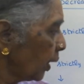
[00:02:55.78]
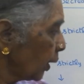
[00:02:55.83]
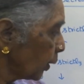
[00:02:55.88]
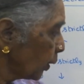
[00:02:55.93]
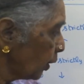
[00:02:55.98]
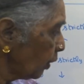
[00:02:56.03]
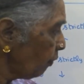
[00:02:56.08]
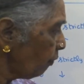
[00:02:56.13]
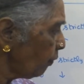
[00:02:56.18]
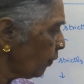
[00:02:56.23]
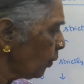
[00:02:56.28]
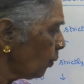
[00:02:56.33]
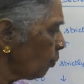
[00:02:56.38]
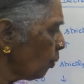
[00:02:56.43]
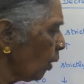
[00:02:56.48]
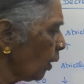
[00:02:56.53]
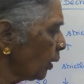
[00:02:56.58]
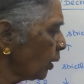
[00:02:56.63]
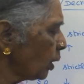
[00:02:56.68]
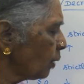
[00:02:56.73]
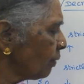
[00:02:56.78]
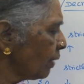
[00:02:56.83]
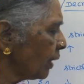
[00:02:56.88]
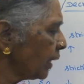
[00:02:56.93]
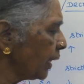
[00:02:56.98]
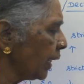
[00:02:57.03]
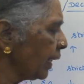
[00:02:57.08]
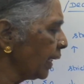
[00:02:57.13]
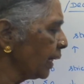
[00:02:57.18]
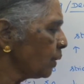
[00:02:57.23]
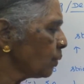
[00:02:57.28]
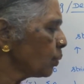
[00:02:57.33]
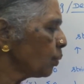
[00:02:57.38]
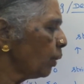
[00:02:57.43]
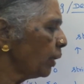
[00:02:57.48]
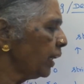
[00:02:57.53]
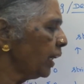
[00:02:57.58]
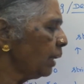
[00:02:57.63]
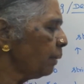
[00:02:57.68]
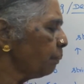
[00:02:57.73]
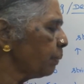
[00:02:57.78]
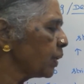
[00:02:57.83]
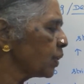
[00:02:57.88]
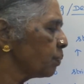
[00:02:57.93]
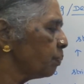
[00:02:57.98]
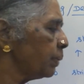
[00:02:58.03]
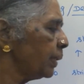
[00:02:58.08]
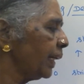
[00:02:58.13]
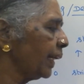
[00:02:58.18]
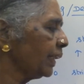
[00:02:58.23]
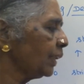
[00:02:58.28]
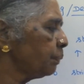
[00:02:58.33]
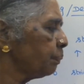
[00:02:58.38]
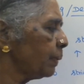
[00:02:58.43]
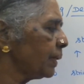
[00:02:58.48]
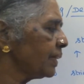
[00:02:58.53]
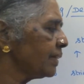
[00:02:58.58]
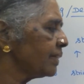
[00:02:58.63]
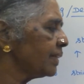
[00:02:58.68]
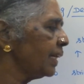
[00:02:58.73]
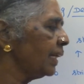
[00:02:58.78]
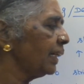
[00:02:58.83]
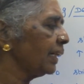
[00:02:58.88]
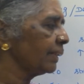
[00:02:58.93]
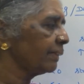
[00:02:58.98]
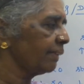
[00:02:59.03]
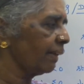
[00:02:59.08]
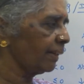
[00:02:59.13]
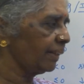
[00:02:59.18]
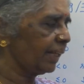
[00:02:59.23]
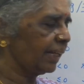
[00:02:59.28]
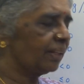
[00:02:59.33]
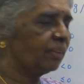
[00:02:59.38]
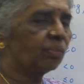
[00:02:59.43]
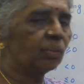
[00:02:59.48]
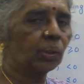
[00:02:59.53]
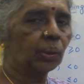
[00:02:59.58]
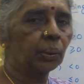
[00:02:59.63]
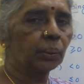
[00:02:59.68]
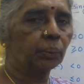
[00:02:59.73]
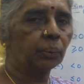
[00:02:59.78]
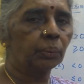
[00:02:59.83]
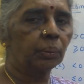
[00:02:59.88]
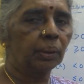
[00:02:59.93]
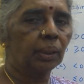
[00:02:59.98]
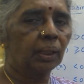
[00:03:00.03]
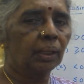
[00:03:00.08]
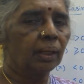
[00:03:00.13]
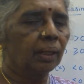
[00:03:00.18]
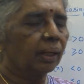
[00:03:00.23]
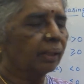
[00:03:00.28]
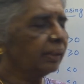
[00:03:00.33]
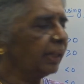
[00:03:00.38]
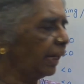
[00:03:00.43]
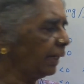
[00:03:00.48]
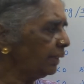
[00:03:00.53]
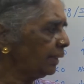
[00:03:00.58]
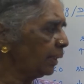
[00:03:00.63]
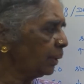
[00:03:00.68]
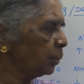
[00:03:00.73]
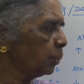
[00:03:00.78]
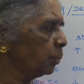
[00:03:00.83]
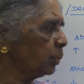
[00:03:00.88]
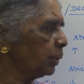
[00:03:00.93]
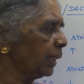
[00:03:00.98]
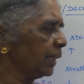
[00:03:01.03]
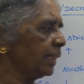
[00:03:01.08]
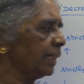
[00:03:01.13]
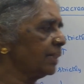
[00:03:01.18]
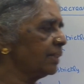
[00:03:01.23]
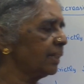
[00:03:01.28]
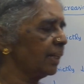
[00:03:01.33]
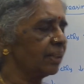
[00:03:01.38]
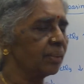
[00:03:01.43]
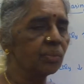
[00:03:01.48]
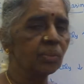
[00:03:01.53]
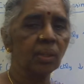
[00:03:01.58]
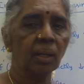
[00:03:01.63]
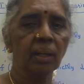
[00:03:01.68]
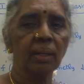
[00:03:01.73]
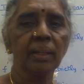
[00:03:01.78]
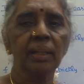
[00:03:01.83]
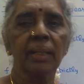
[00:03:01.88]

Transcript: If you want your ax squared plus bx plus c lesser than 0, then the two conditions are